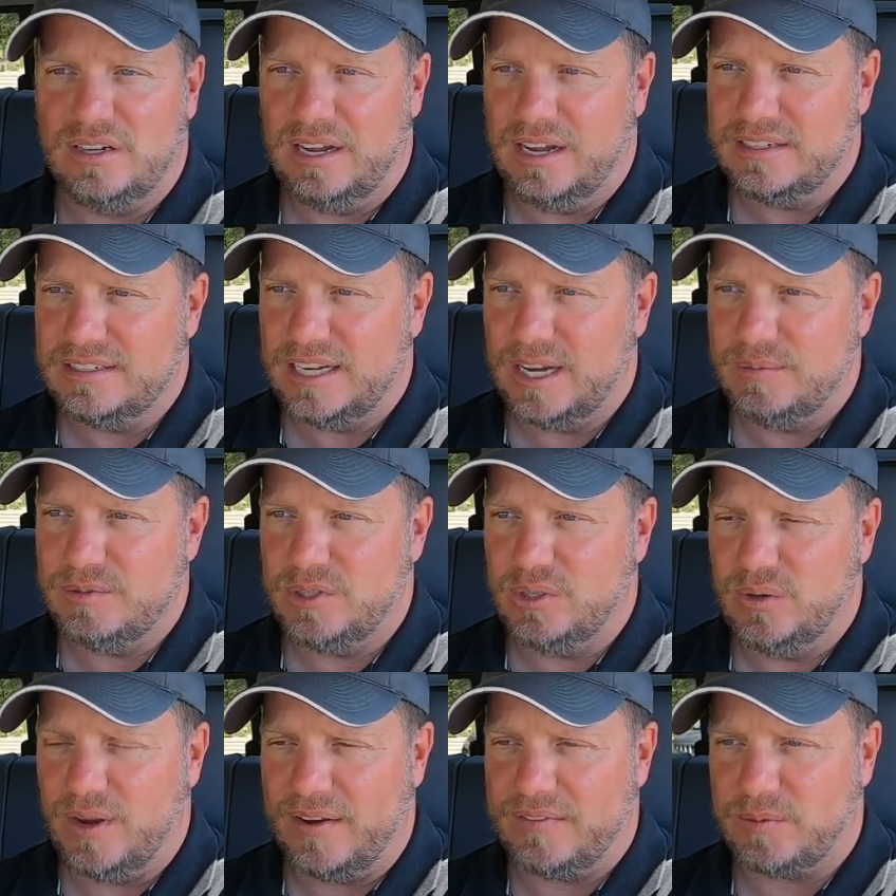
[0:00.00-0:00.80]
A lot of
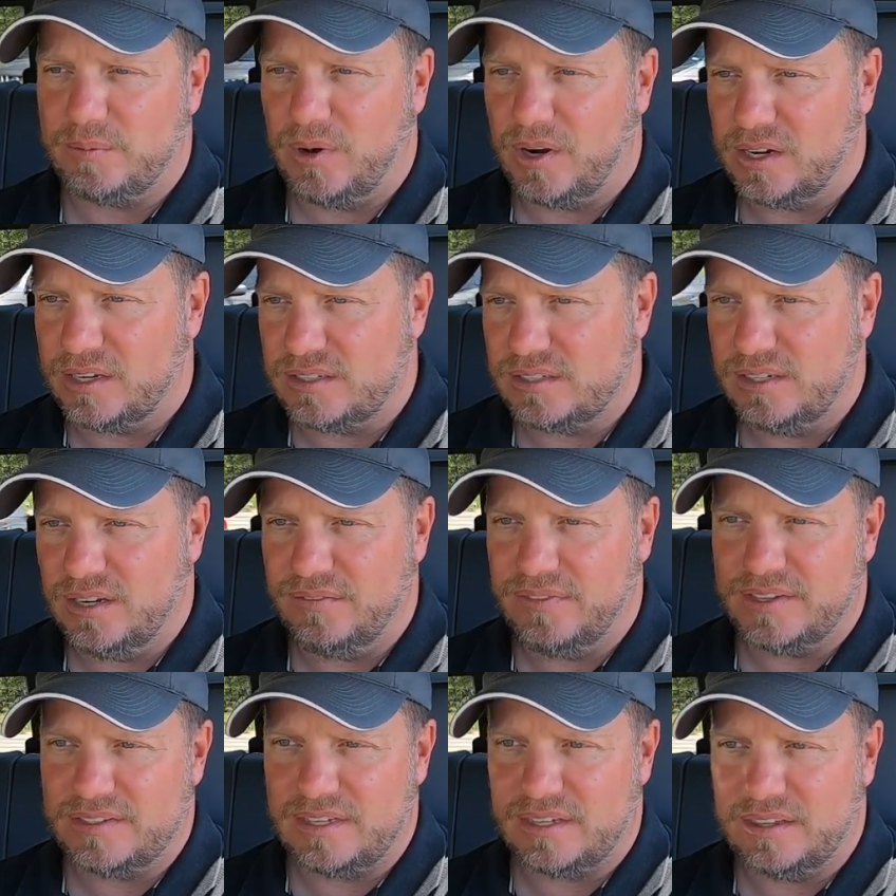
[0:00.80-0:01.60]
times you do aftermarket
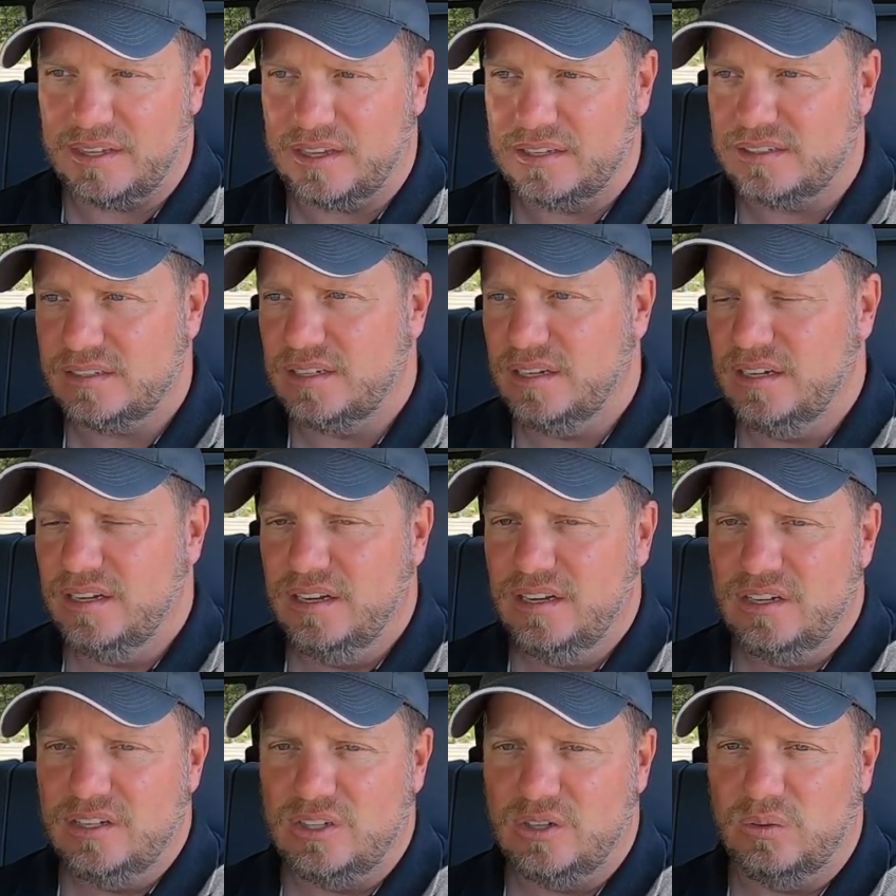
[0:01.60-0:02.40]
stuff, things like this,
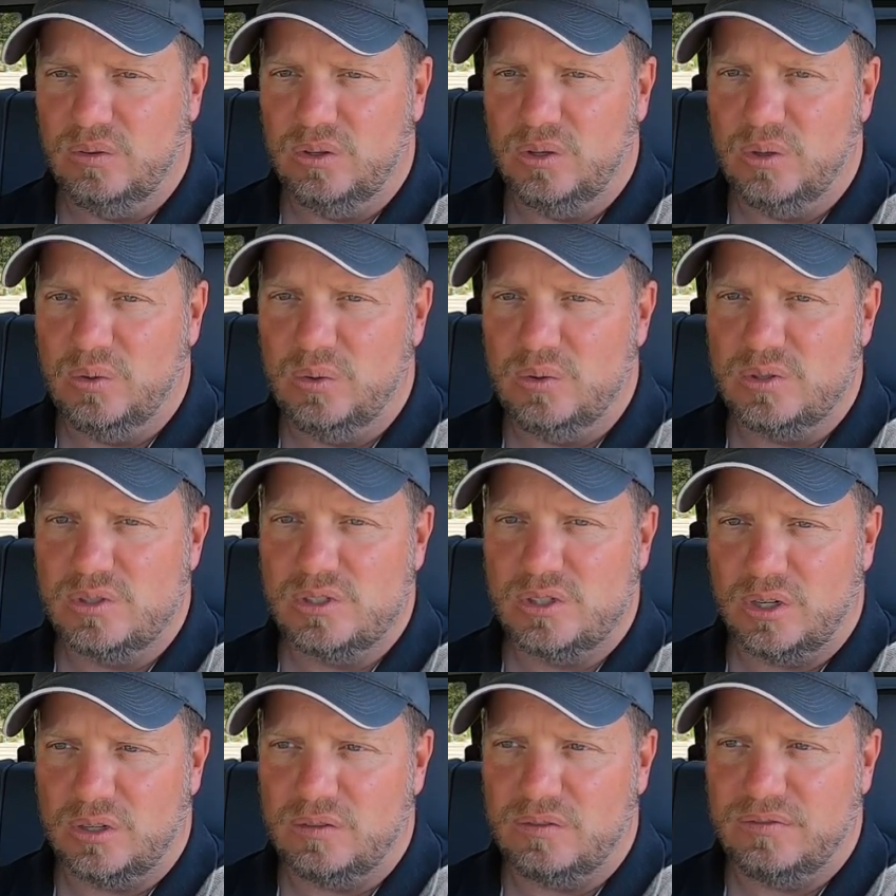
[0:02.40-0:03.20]
you lose
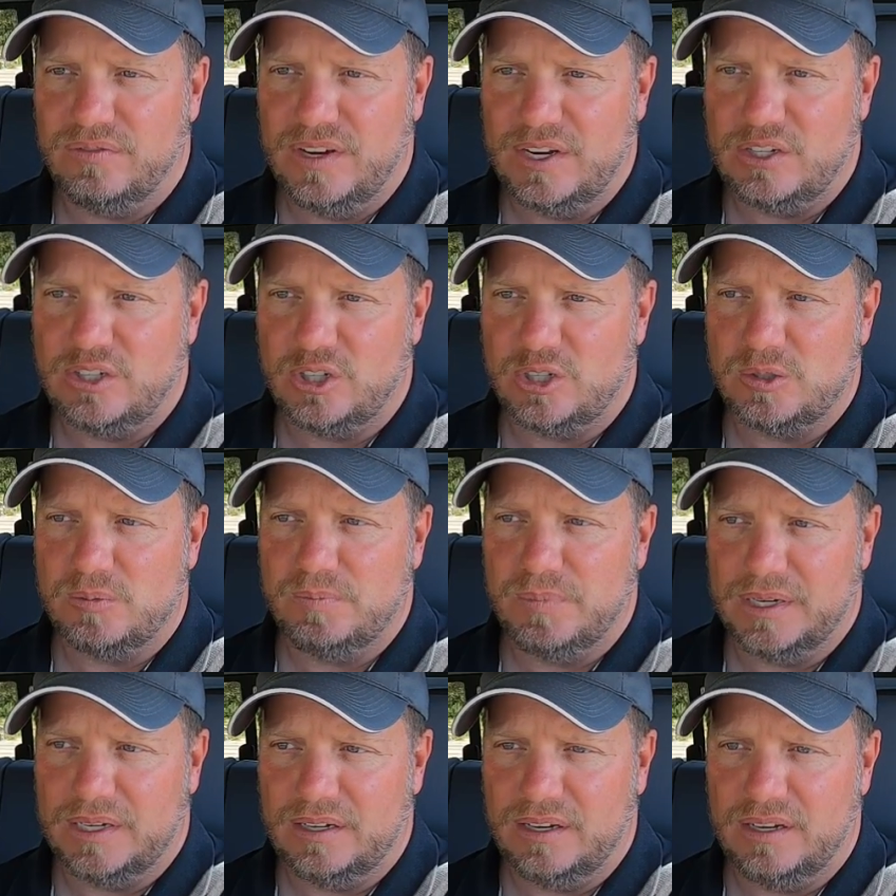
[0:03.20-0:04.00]
certain features
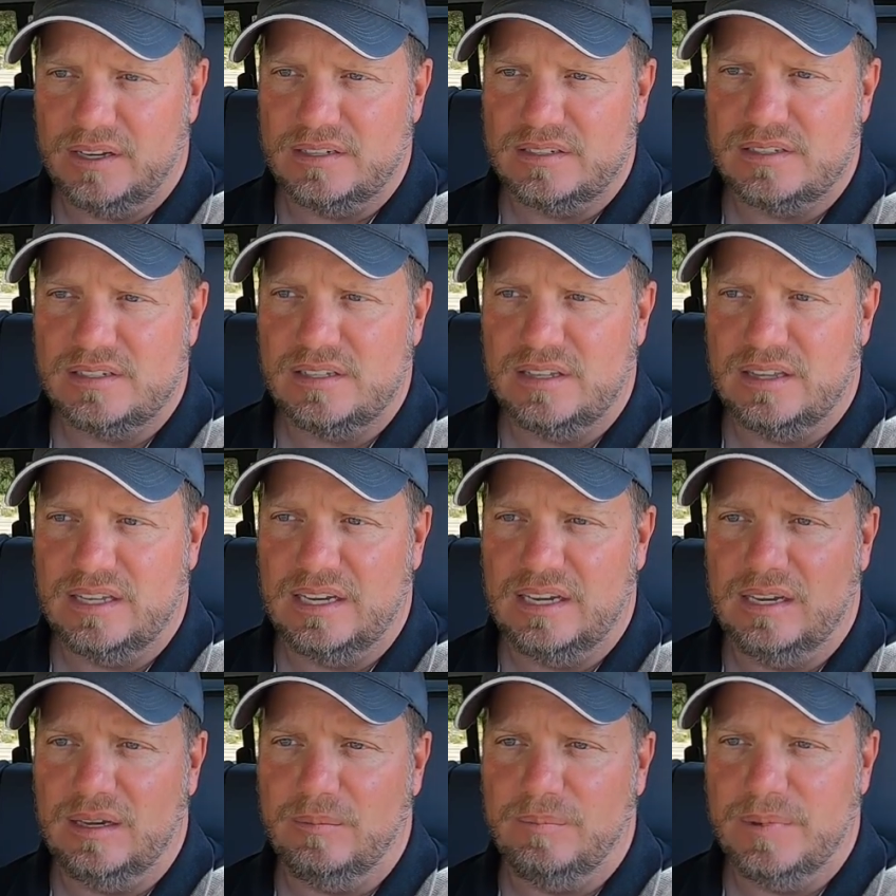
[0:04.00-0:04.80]
because
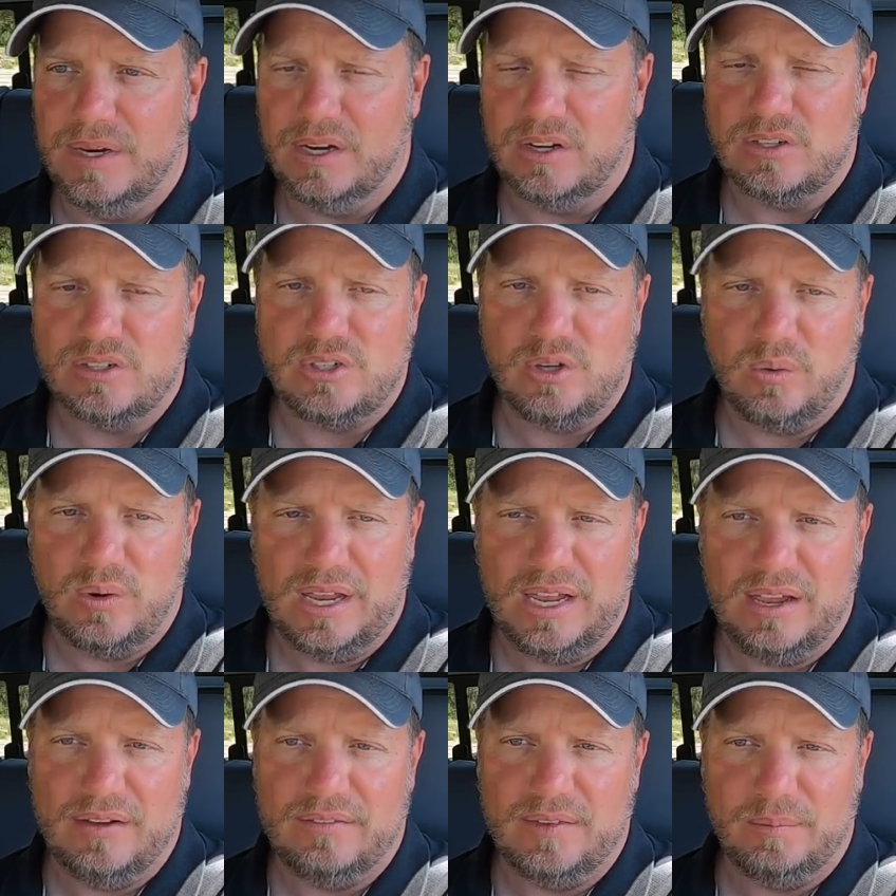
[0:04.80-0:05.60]
the mirrors
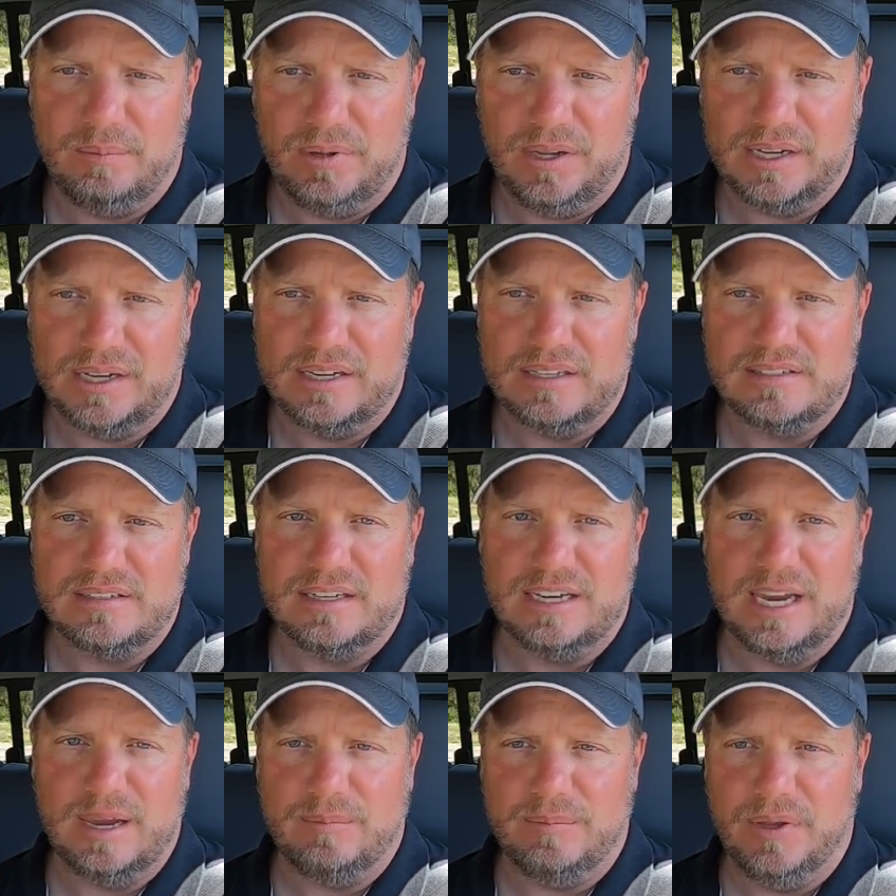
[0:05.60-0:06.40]
don't have the plugins
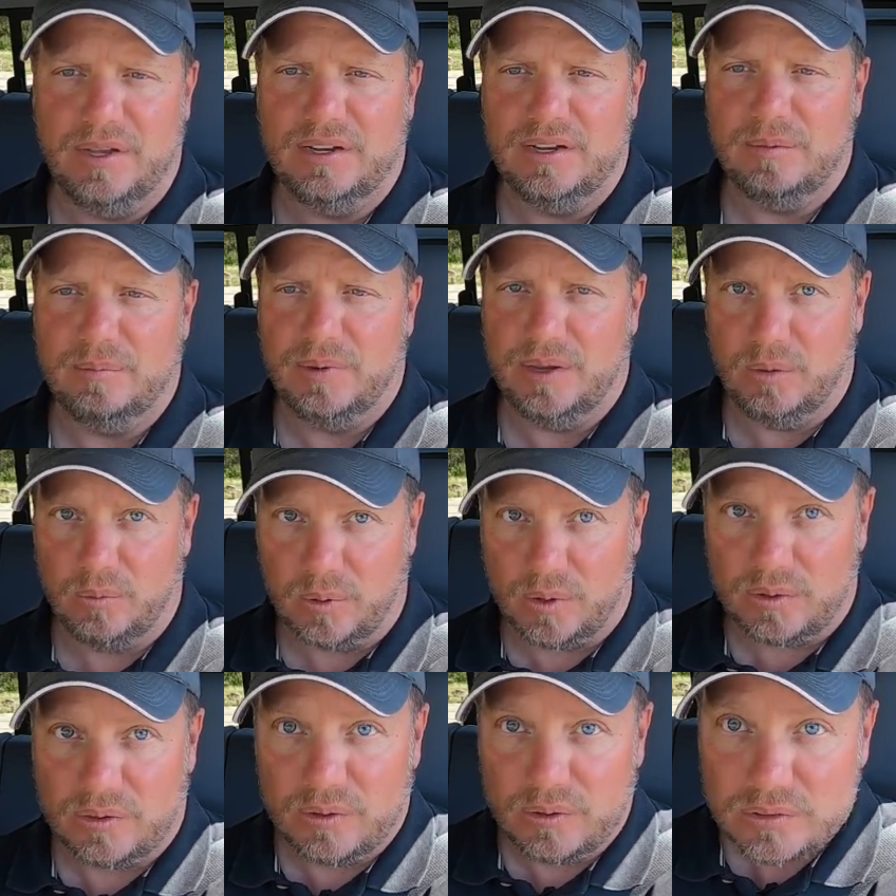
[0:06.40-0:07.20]
and the capability to be
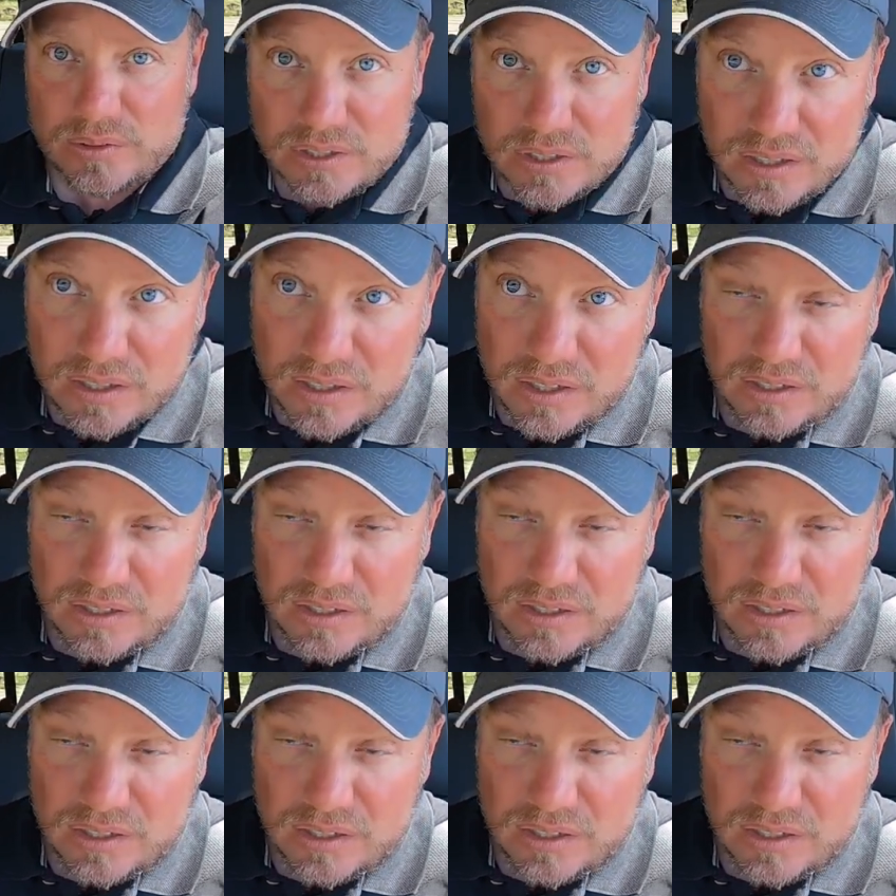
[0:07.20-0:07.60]
able to work with those.